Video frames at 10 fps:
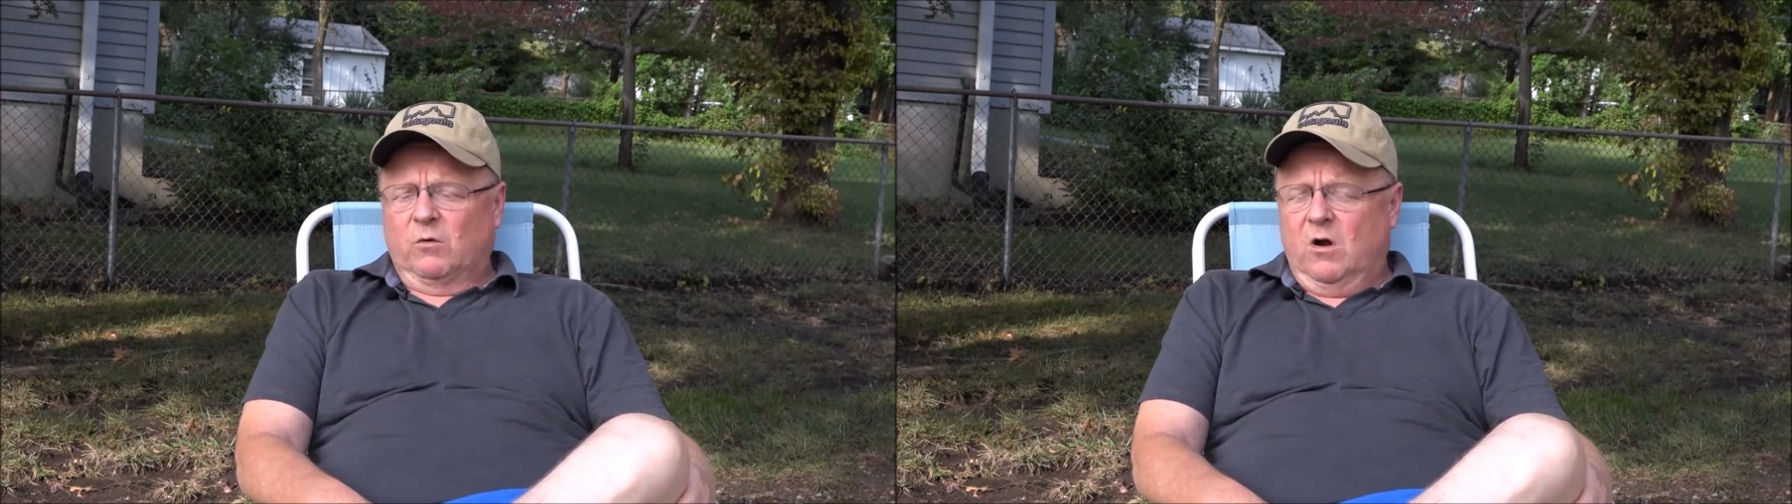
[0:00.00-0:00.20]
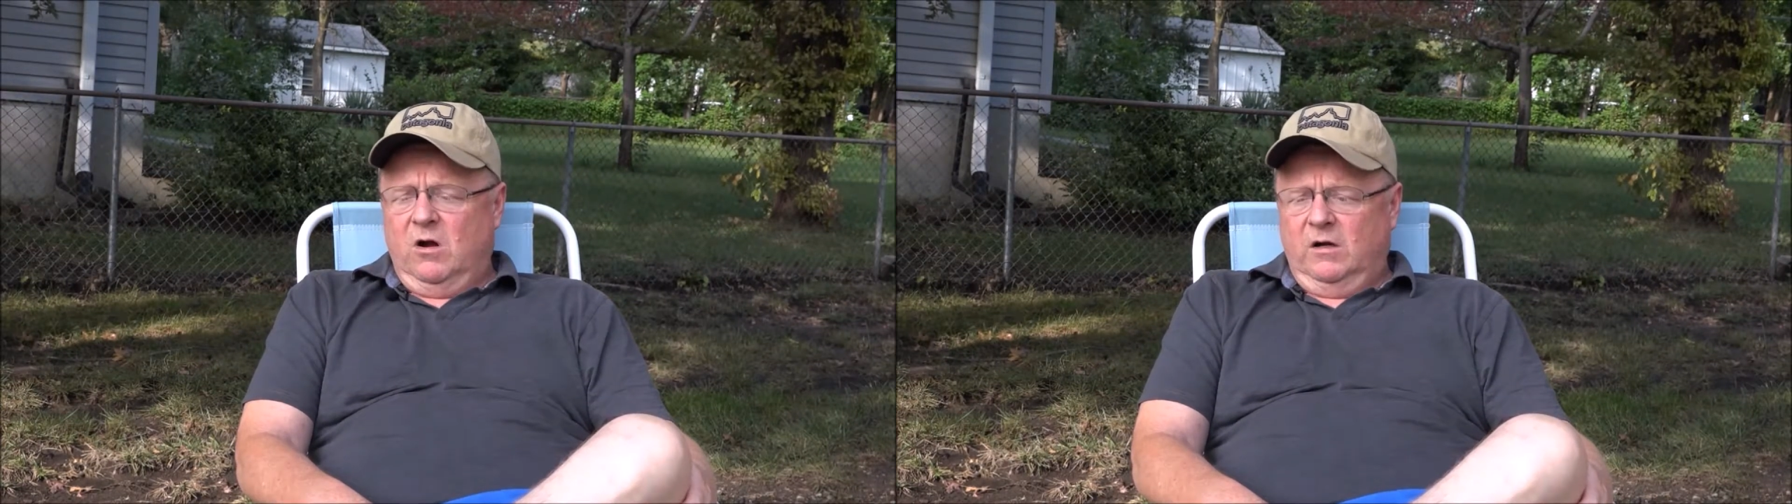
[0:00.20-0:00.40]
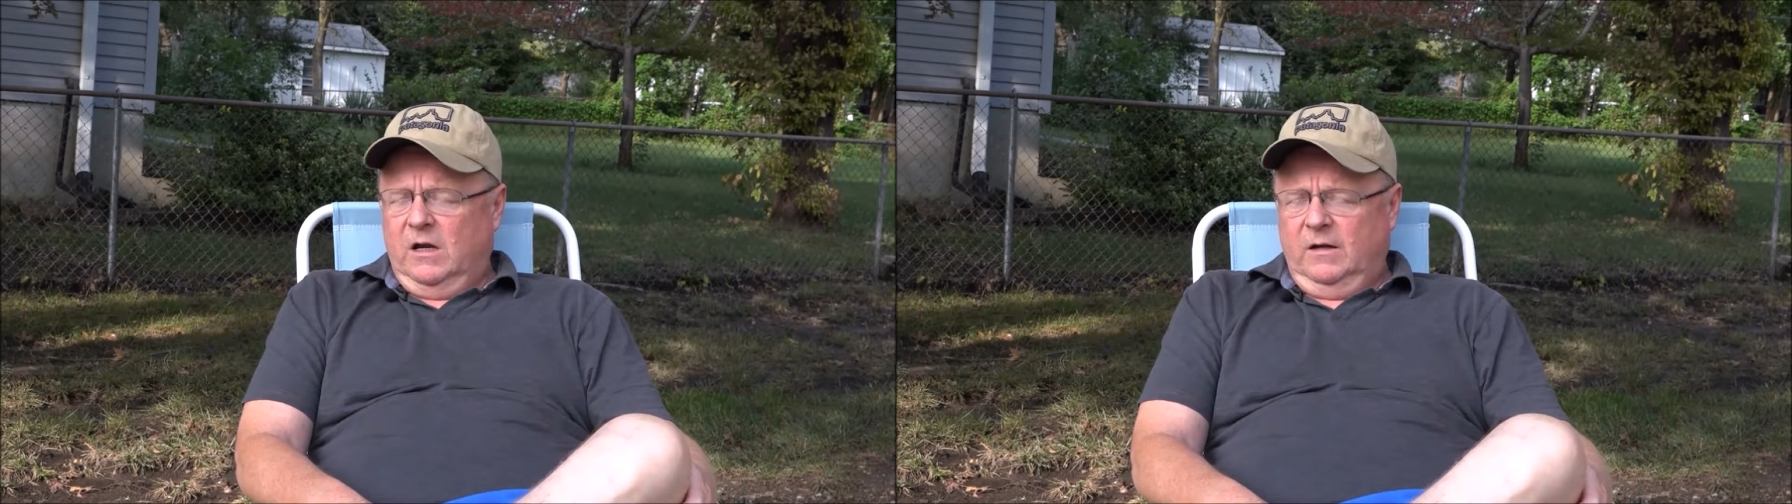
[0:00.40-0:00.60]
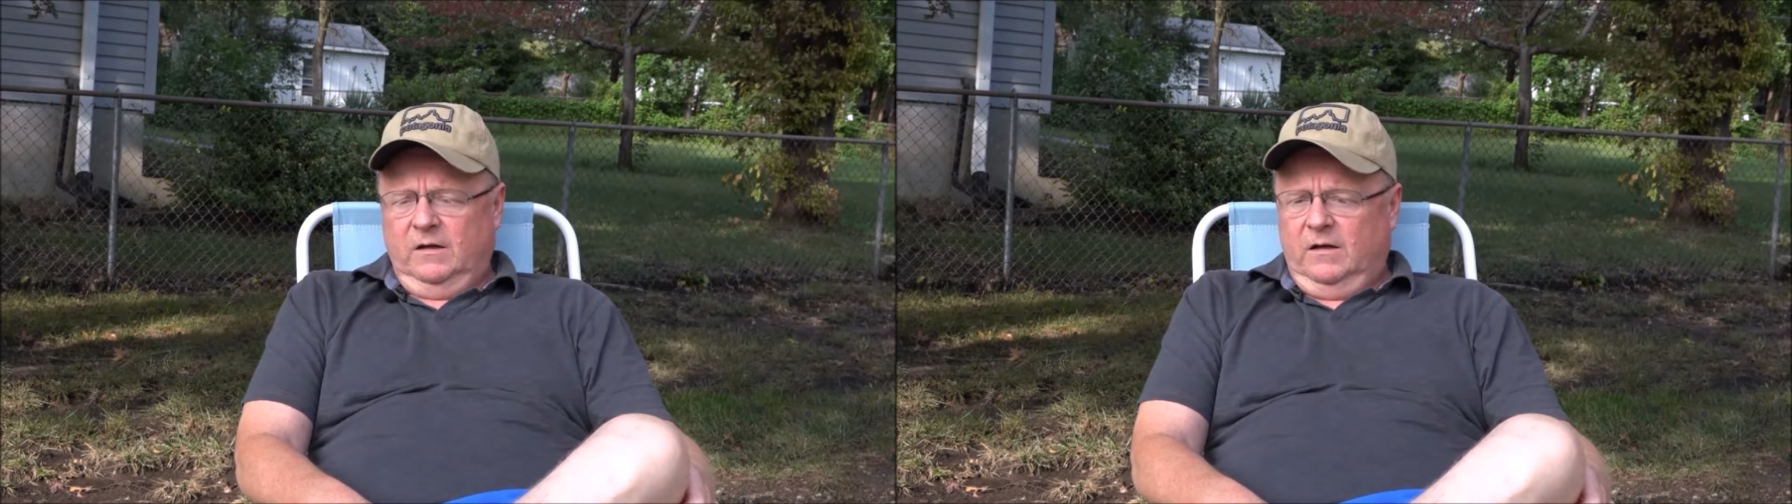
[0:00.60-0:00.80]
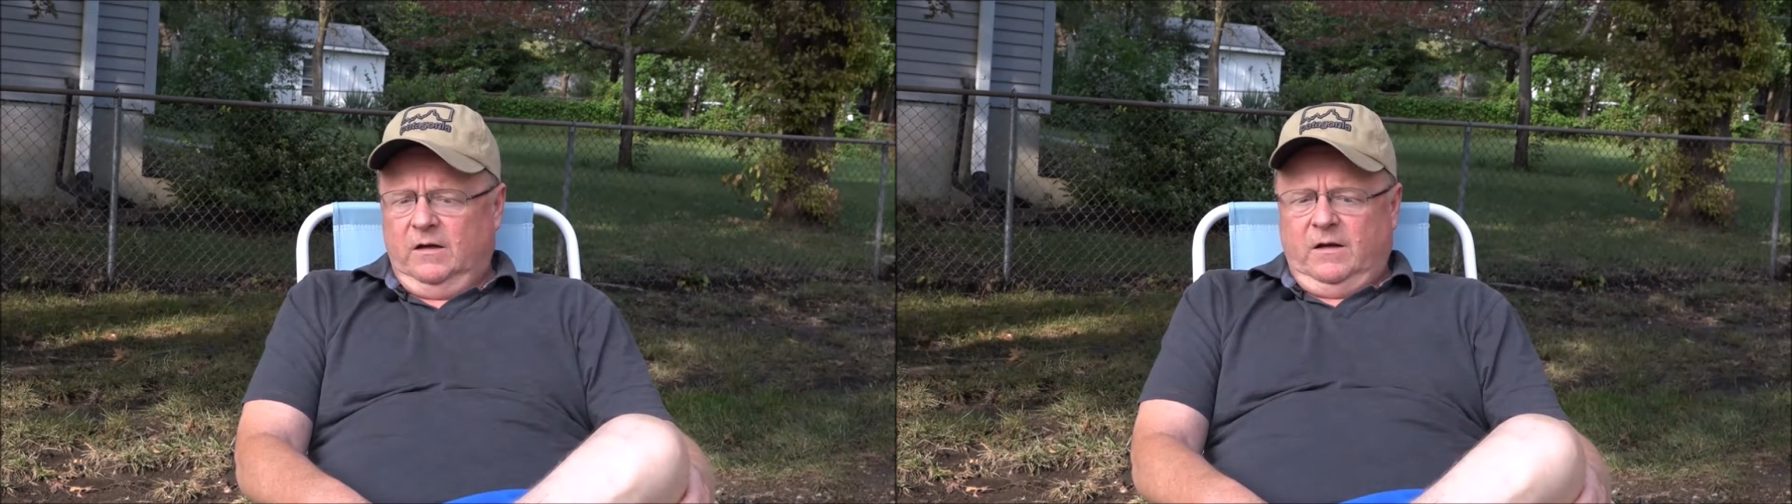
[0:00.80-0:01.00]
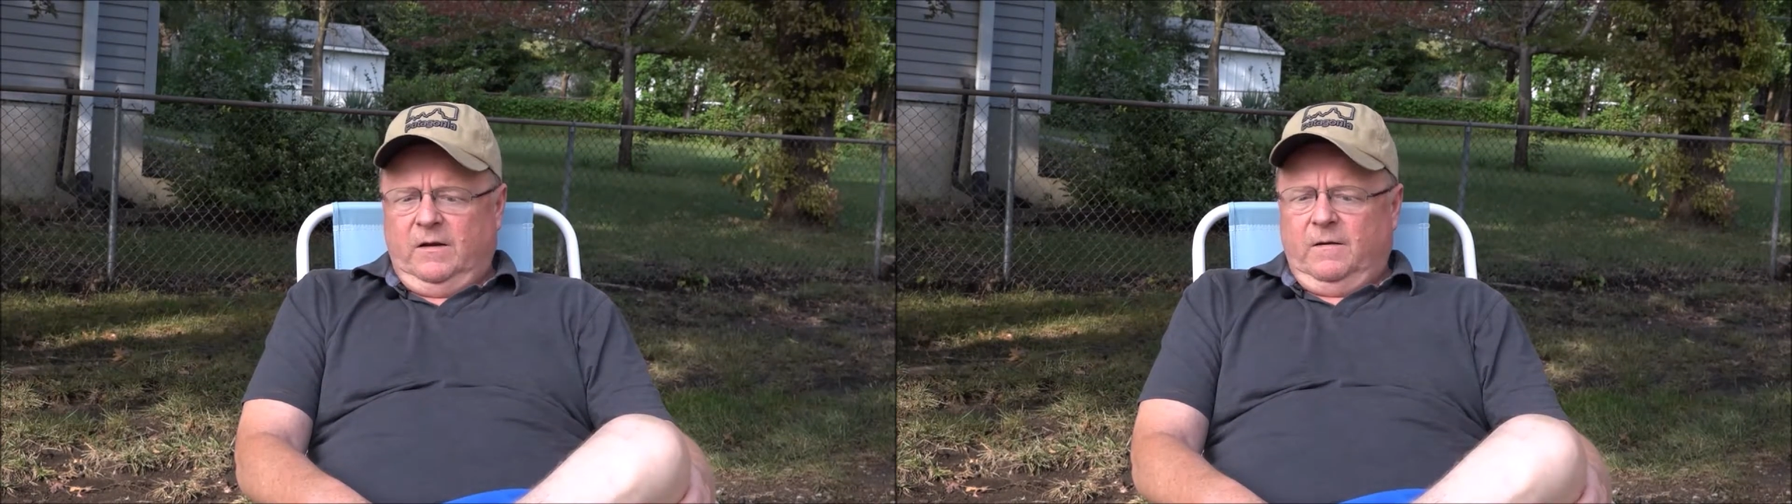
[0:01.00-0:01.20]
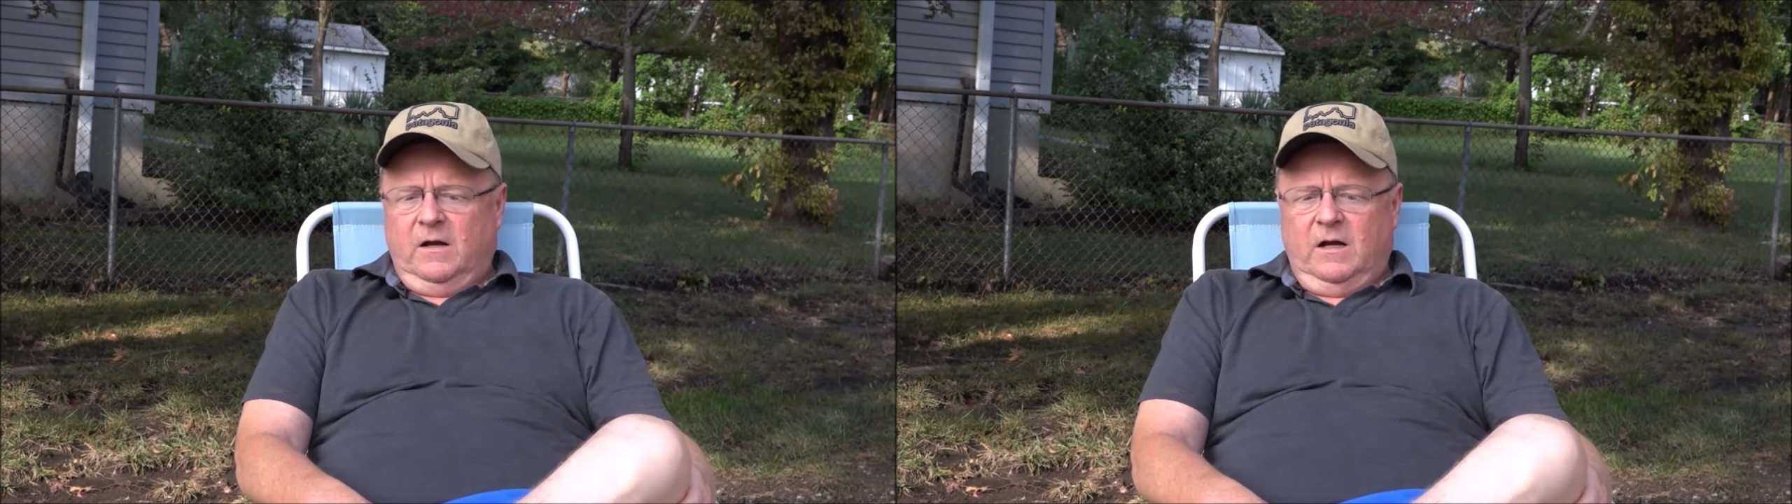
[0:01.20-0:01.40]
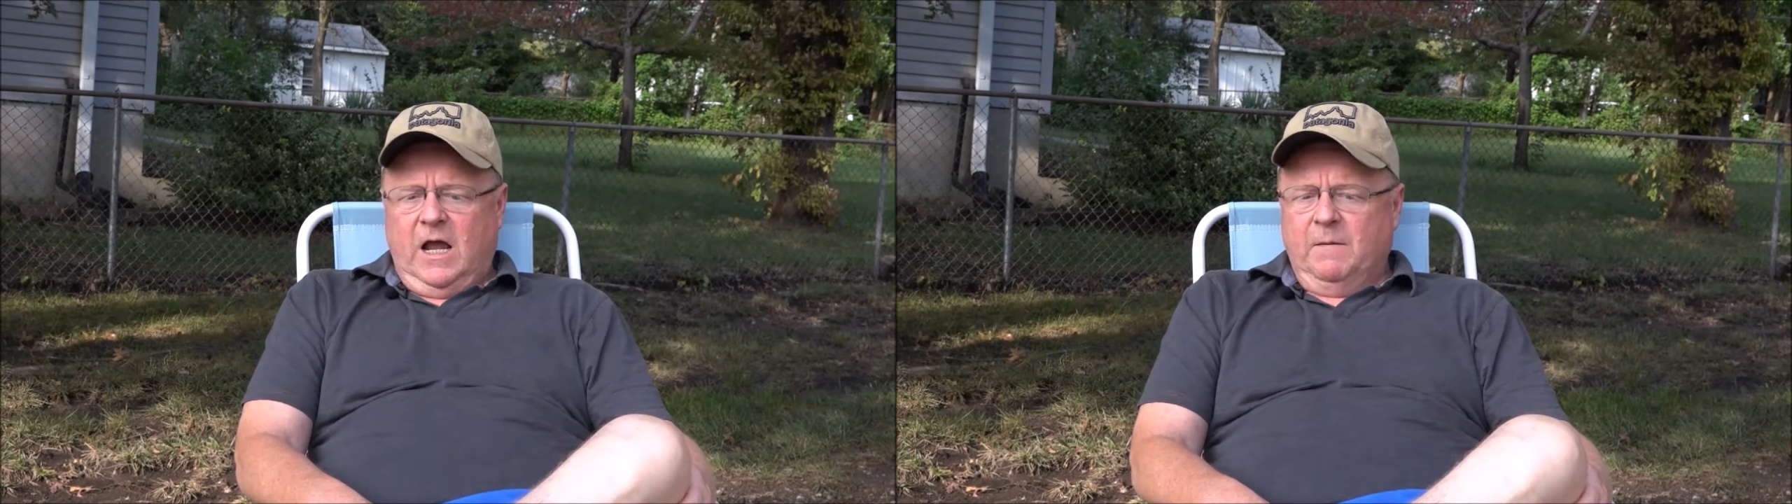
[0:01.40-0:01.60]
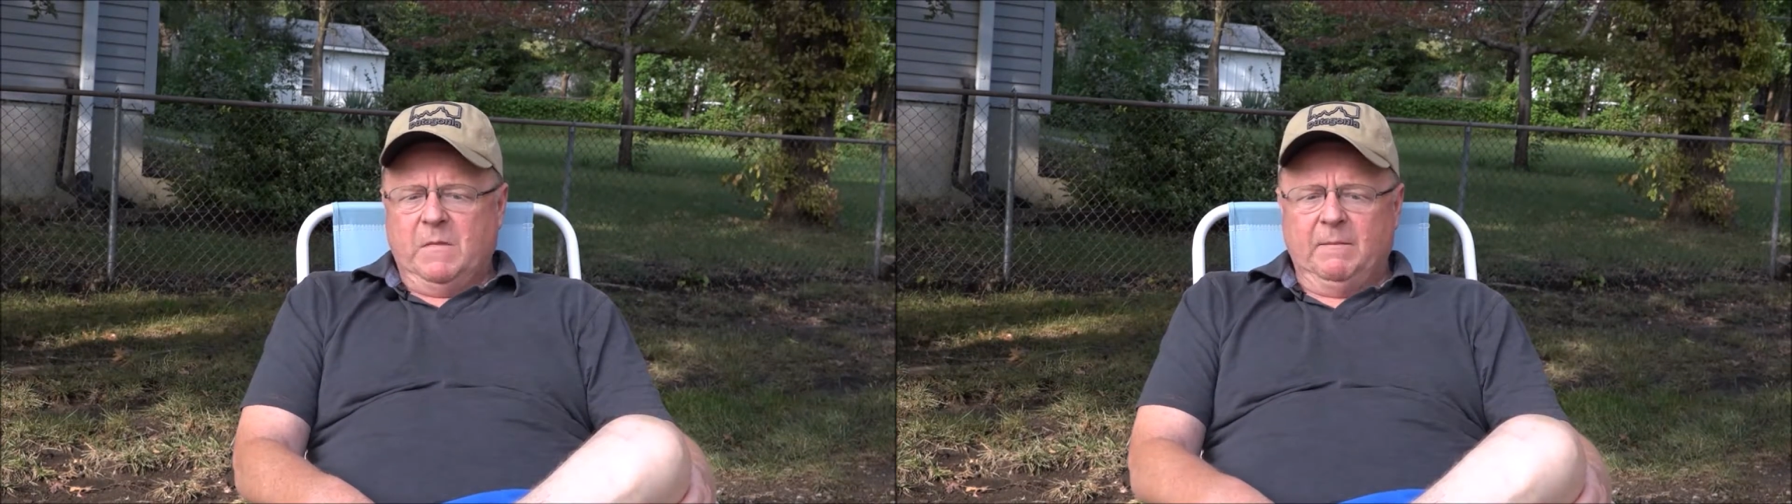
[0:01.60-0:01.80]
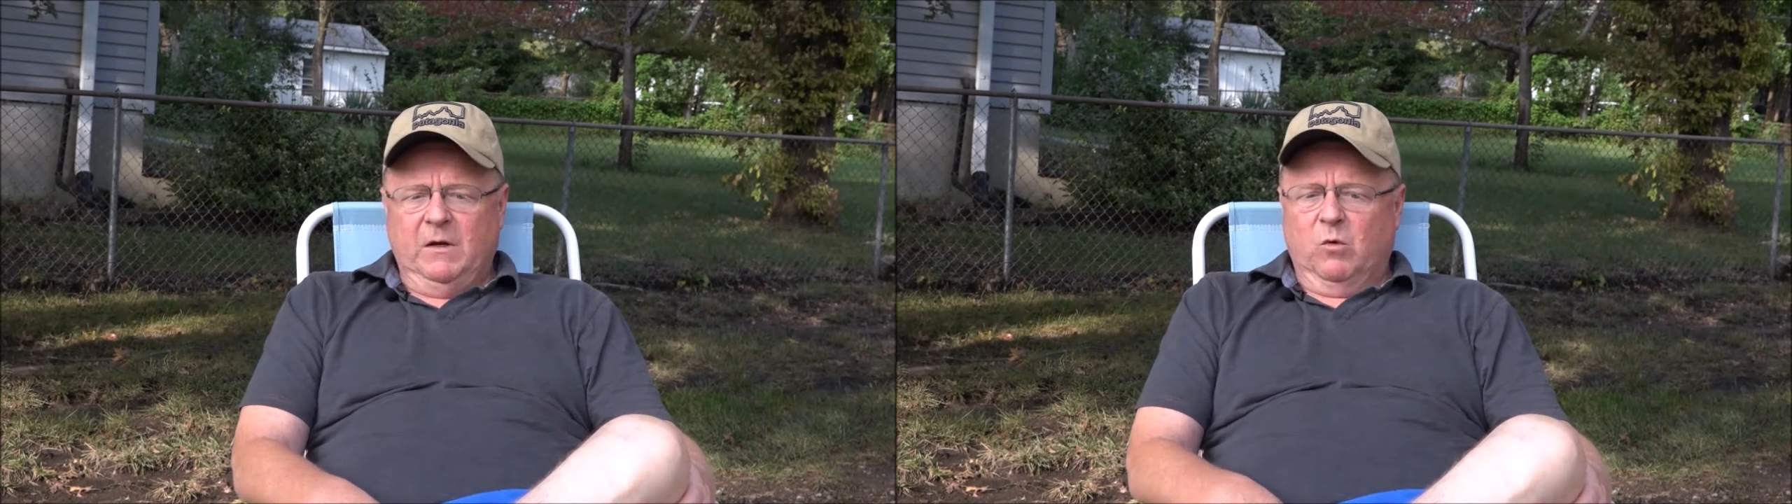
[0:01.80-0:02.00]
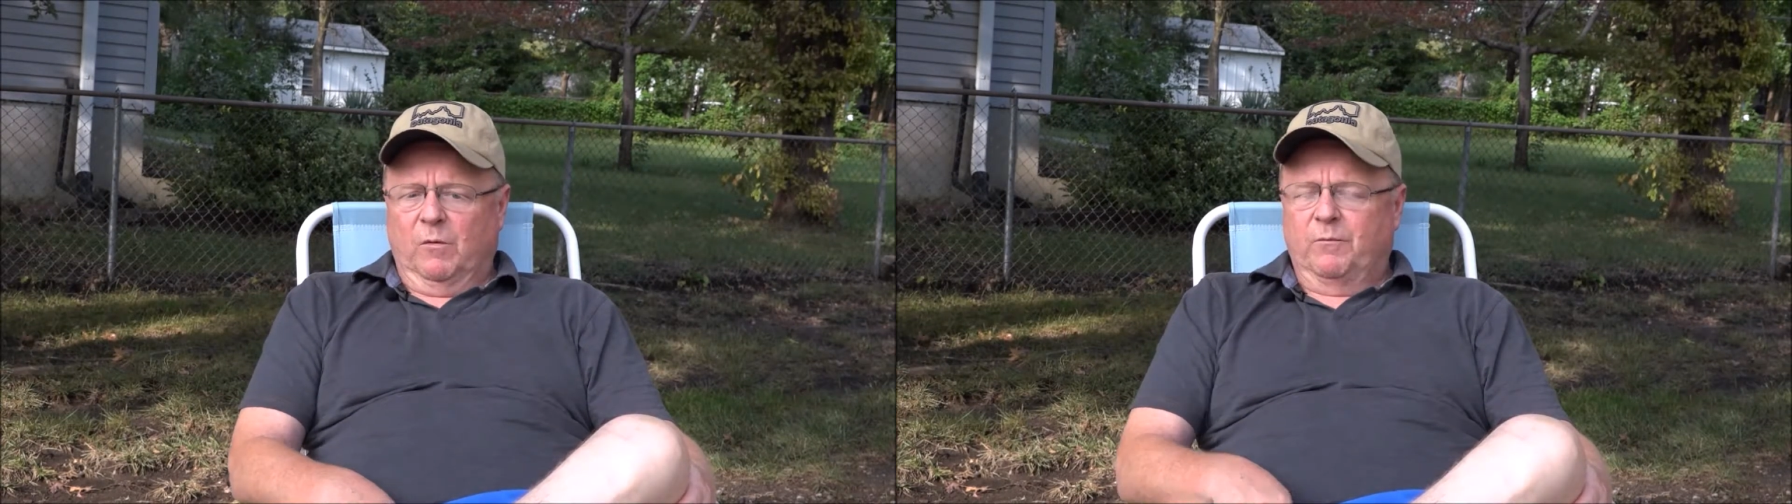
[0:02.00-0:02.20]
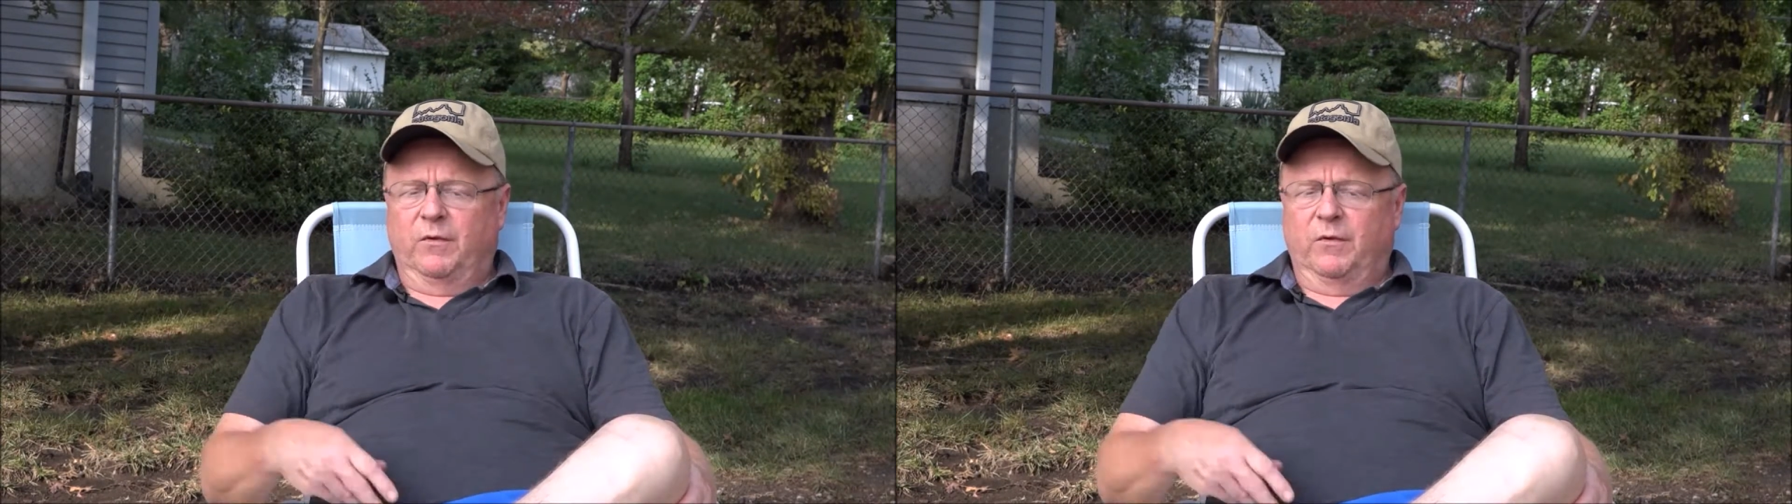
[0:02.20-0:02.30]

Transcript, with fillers: wrong uh, and maybe we're